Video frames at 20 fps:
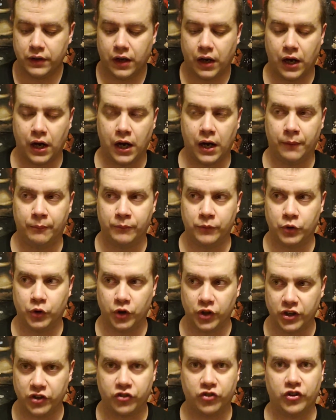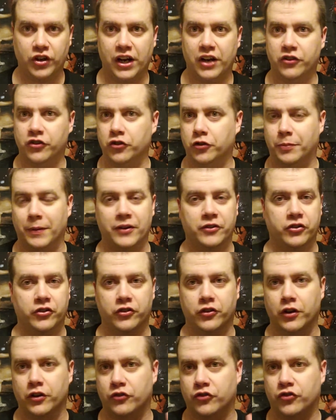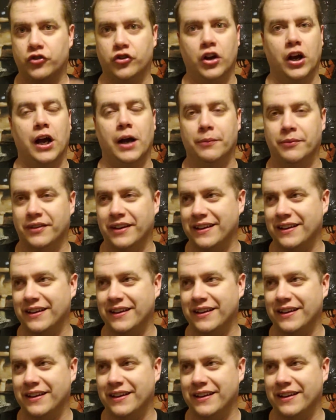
Um, good exchange, especially chops